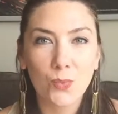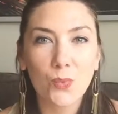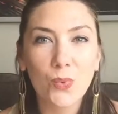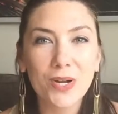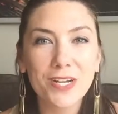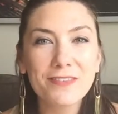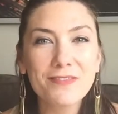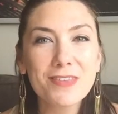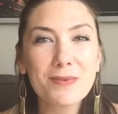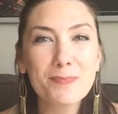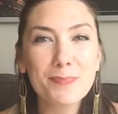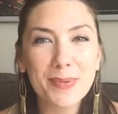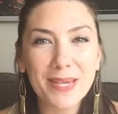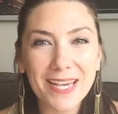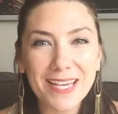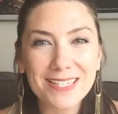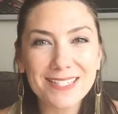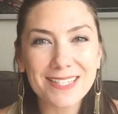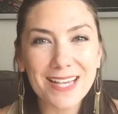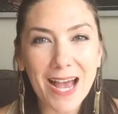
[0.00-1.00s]
One of the
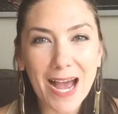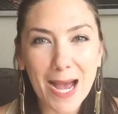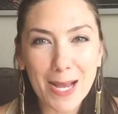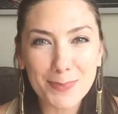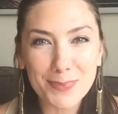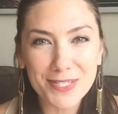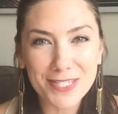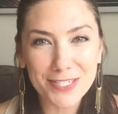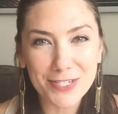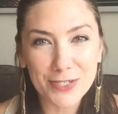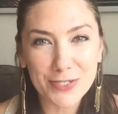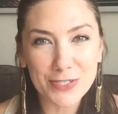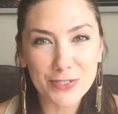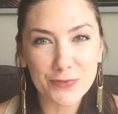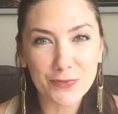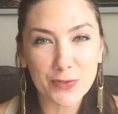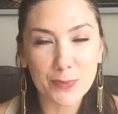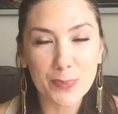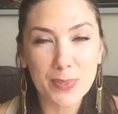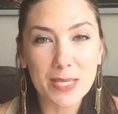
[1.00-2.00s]
biggest
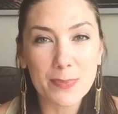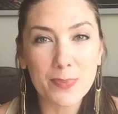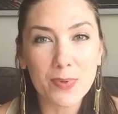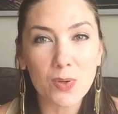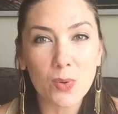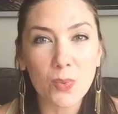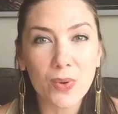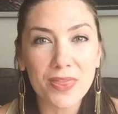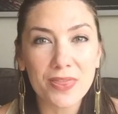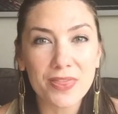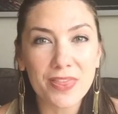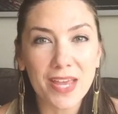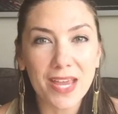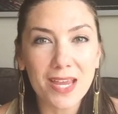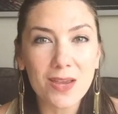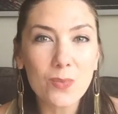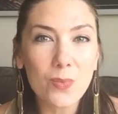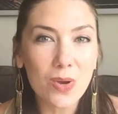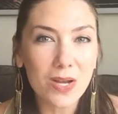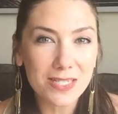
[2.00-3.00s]
obstacles for people when
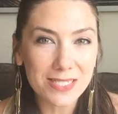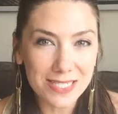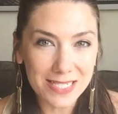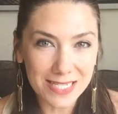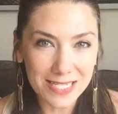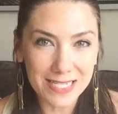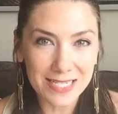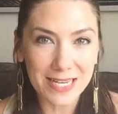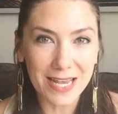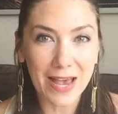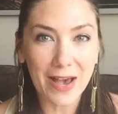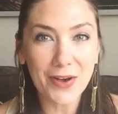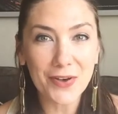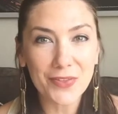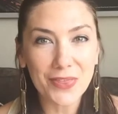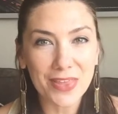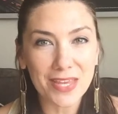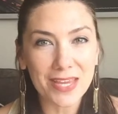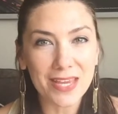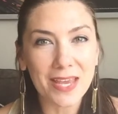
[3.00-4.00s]
they want to eat
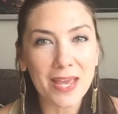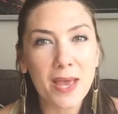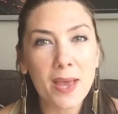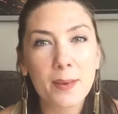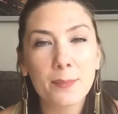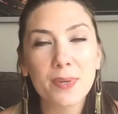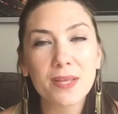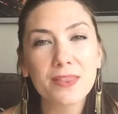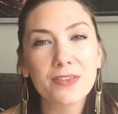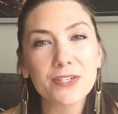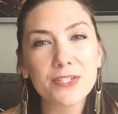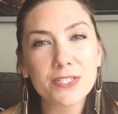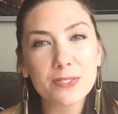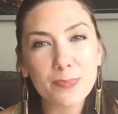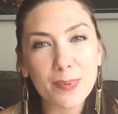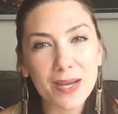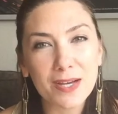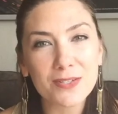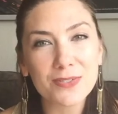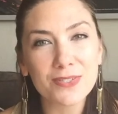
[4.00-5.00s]
healthy but their
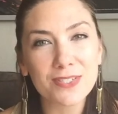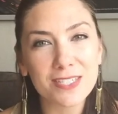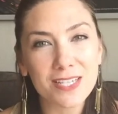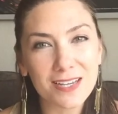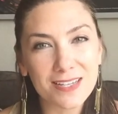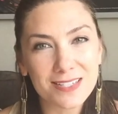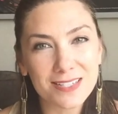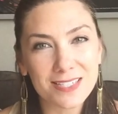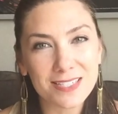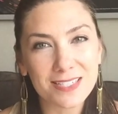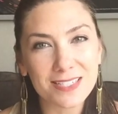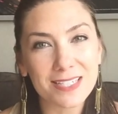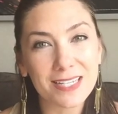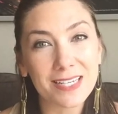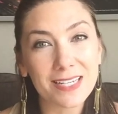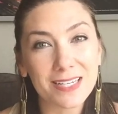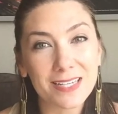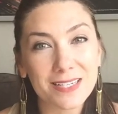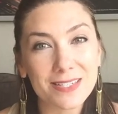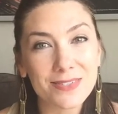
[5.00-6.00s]
spouse doesn't
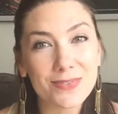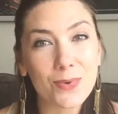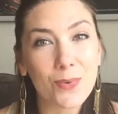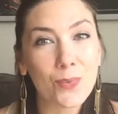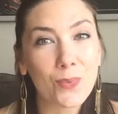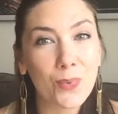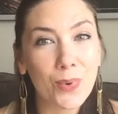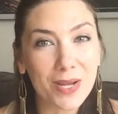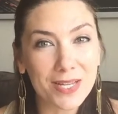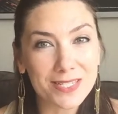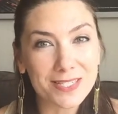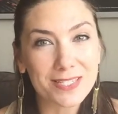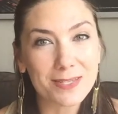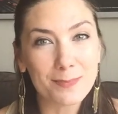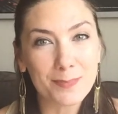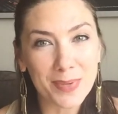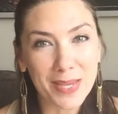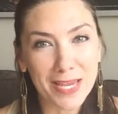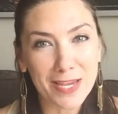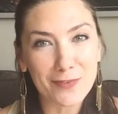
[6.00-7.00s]
is what
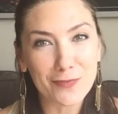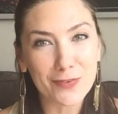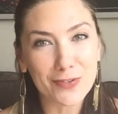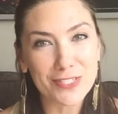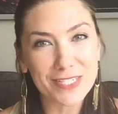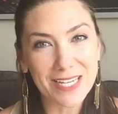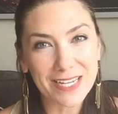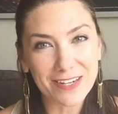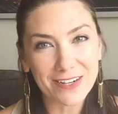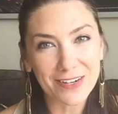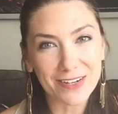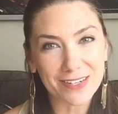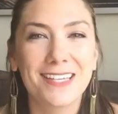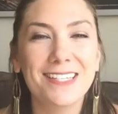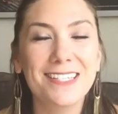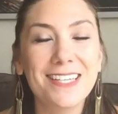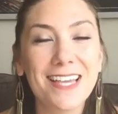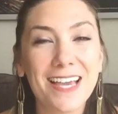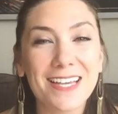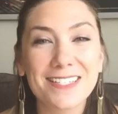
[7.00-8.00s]
to make for dinner.
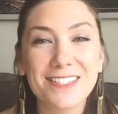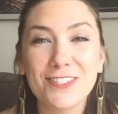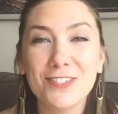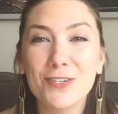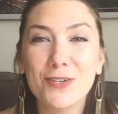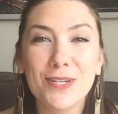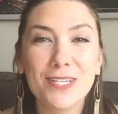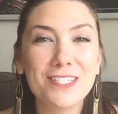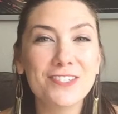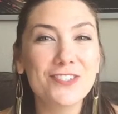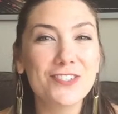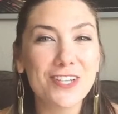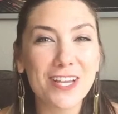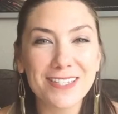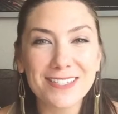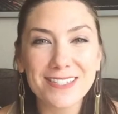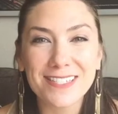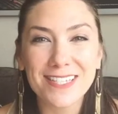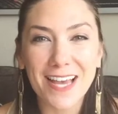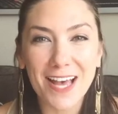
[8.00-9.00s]
Yes, you can
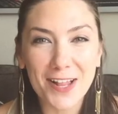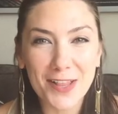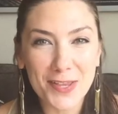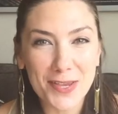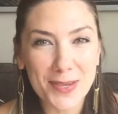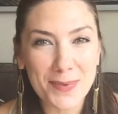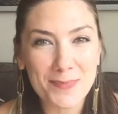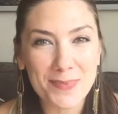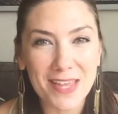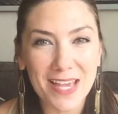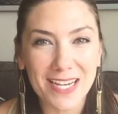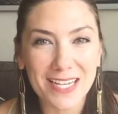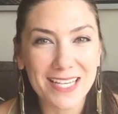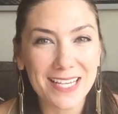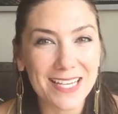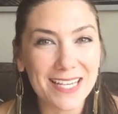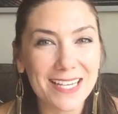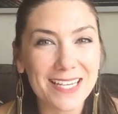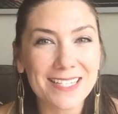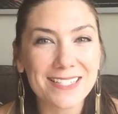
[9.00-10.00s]
just tell him that
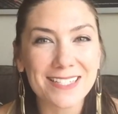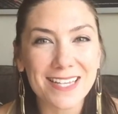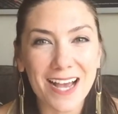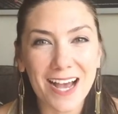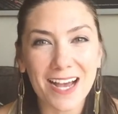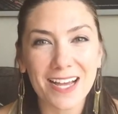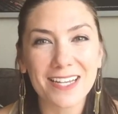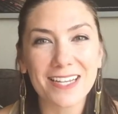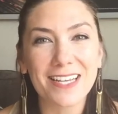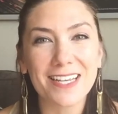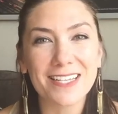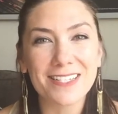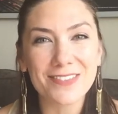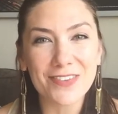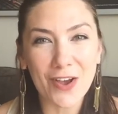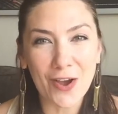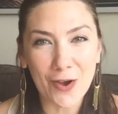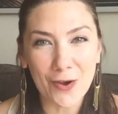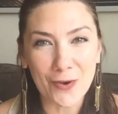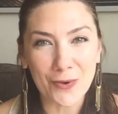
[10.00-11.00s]
he is on
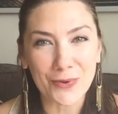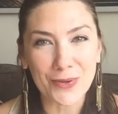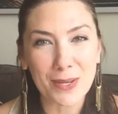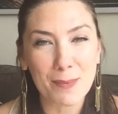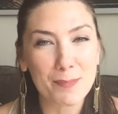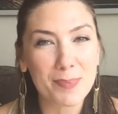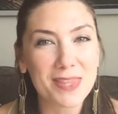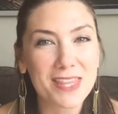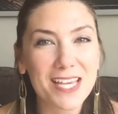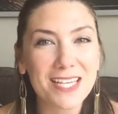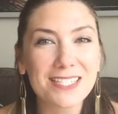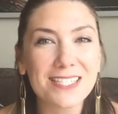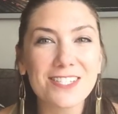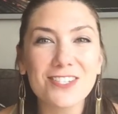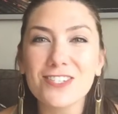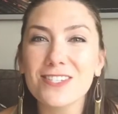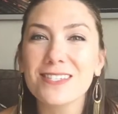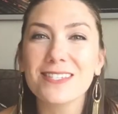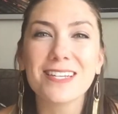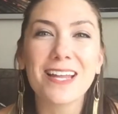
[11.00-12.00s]
his own, but
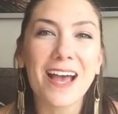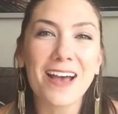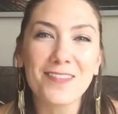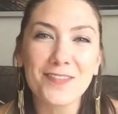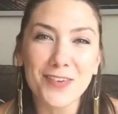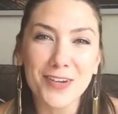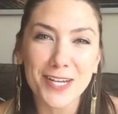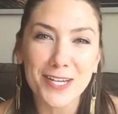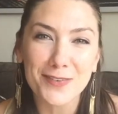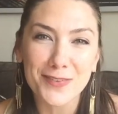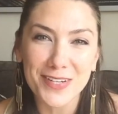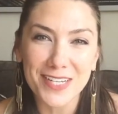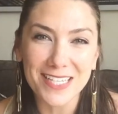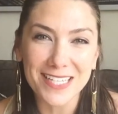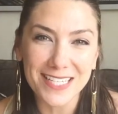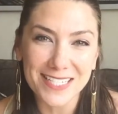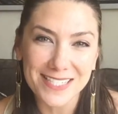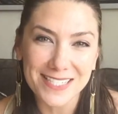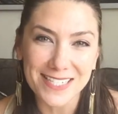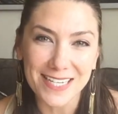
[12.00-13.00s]
that's just not very
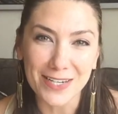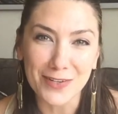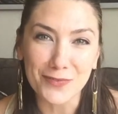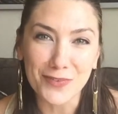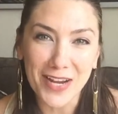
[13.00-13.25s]
realistic,